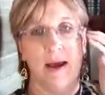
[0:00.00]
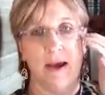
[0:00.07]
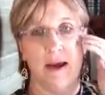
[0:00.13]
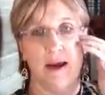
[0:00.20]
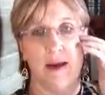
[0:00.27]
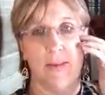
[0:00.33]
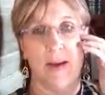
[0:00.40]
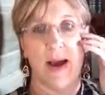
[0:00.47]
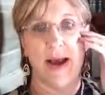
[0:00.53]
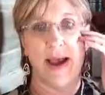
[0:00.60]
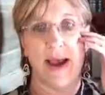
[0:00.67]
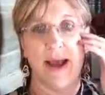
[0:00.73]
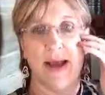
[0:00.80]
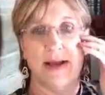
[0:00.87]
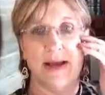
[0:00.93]
I
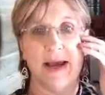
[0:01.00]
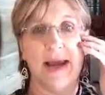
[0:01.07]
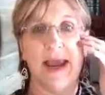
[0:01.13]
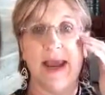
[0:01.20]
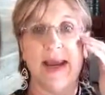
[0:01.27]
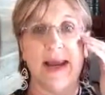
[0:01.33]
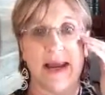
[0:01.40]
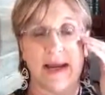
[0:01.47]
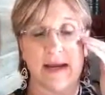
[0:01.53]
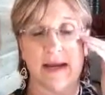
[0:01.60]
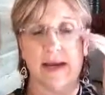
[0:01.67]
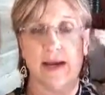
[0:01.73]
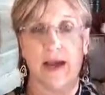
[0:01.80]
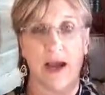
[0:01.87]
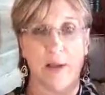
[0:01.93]
had a
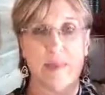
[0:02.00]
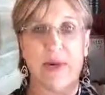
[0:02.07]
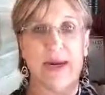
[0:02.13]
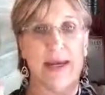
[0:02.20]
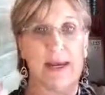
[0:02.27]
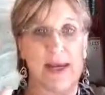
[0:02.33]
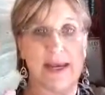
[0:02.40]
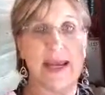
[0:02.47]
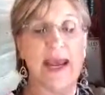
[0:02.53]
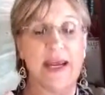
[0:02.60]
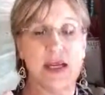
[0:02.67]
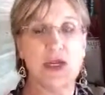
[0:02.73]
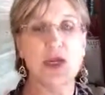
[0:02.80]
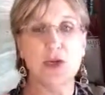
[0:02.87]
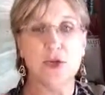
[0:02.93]
headache. I mean, like a
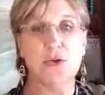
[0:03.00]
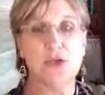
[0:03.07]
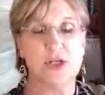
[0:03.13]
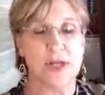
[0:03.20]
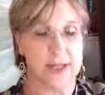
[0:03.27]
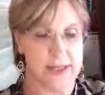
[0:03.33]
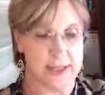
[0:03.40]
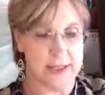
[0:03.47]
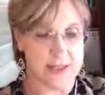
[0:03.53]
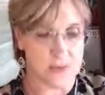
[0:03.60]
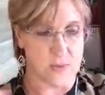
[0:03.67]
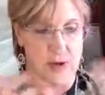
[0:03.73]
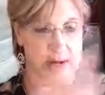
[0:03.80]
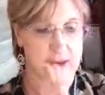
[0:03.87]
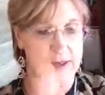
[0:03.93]
huge headache.
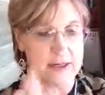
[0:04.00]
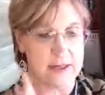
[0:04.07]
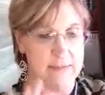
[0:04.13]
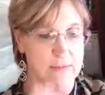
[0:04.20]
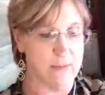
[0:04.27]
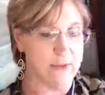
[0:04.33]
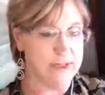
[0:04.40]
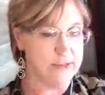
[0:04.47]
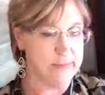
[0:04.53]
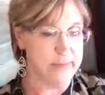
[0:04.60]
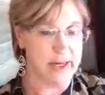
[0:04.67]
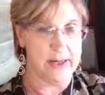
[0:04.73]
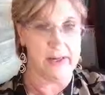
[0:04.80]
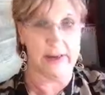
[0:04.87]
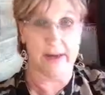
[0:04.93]
So I ended up going to
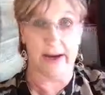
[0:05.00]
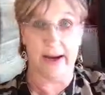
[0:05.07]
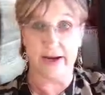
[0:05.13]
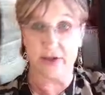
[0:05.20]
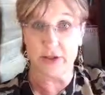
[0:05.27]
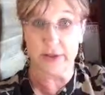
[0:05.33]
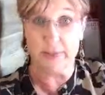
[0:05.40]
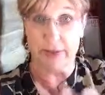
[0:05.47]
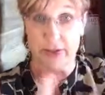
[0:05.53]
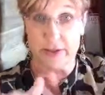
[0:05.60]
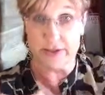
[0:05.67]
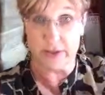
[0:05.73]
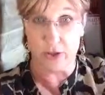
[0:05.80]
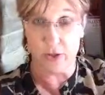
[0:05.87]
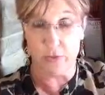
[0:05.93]
bed, and I actually
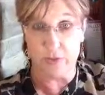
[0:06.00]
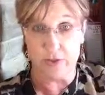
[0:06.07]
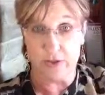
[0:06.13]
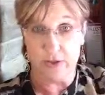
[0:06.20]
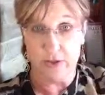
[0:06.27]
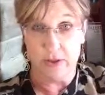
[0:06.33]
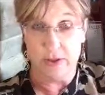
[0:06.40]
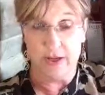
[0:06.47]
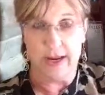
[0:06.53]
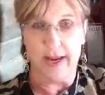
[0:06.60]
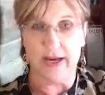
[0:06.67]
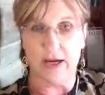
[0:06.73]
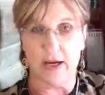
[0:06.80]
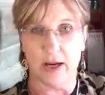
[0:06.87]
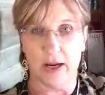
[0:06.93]
periscoped.
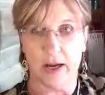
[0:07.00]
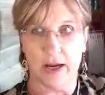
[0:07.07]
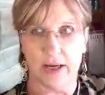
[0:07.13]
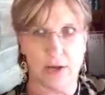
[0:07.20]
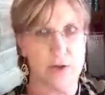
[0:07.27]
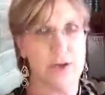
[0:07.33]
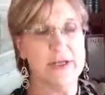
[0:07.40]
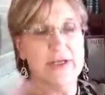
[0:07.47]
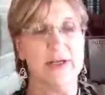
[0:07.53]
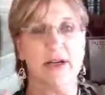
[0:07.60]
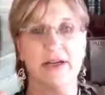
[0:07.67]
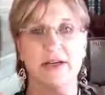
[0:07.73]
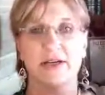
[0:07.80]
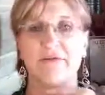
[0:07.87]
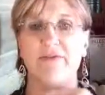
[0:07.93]
No, I didn't.
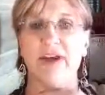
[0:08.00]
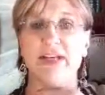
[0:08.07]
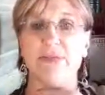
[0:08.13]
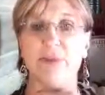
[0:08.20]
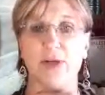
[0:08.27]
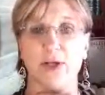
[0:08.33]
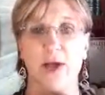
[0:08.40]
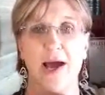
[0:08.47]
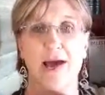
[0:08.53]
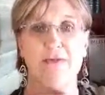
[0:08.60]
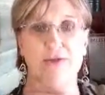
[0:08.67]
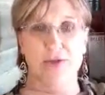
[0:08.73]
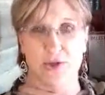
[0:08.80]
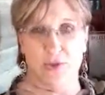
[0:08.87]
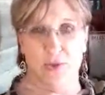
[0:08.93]
I did Facebook
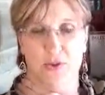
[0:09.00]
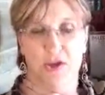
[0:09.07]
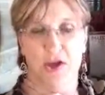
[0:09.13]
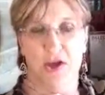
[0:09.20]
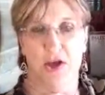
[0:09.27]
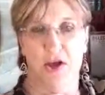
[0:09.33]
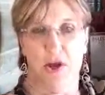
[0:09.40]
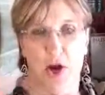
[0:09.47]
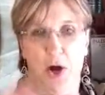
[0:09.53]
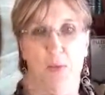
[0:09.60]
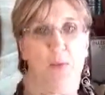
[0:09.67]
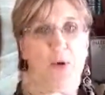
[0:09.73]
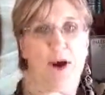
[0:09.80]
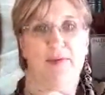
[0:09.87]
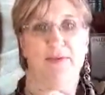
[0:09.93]
Live to our
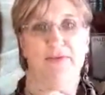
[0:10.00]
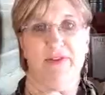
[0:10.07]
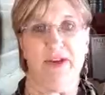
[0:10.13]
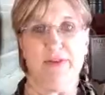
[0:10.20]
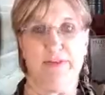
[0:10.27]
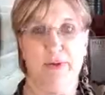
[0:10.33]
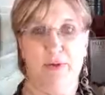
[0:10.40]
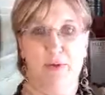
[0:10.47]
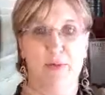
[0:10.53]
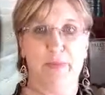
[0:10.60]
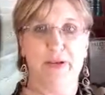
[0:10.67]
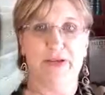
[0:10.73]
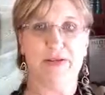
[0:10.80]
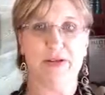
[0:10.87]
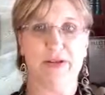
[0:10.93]
private Facebook group
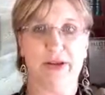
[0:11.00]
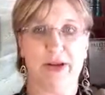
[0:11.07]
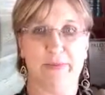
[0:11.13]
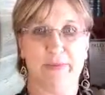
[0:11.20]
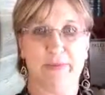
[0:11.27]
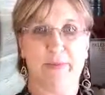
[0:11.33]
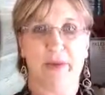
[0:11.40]
yesterday.